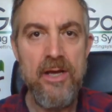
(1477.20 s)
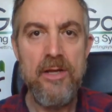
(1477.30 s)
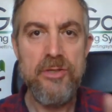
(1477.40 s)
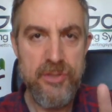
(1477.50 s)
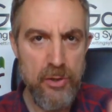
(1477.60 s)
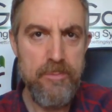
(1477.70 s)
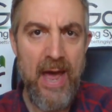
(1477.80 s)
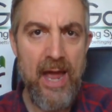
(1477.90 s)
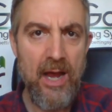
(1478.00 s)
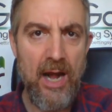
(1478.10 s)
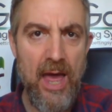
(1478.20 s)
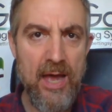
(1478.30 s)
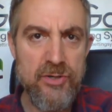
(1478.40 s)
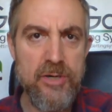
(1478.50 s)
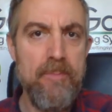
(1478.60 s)
two-man
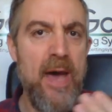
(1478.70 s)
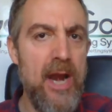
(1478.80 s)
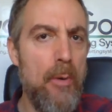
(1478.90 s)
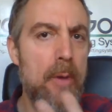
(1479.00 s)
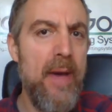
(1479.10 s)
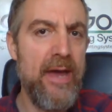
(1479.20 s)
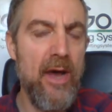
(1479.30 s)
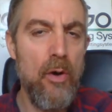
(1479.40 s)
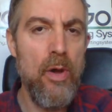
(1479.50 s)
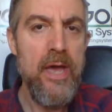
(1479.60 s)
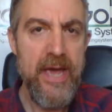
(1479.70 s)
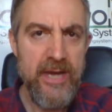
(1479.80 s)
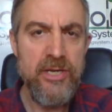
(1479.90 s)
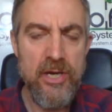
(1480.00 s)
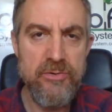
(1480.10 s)
clash, mano-a-mano, in
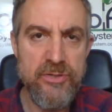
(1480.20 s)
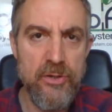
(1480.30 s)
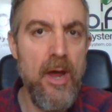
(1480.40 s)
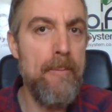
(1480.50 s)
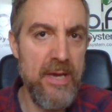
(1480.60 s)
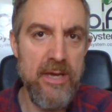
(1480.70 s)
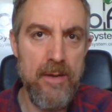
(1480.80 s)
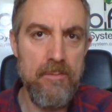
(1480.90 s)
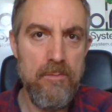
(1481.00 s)
Houston and beat him.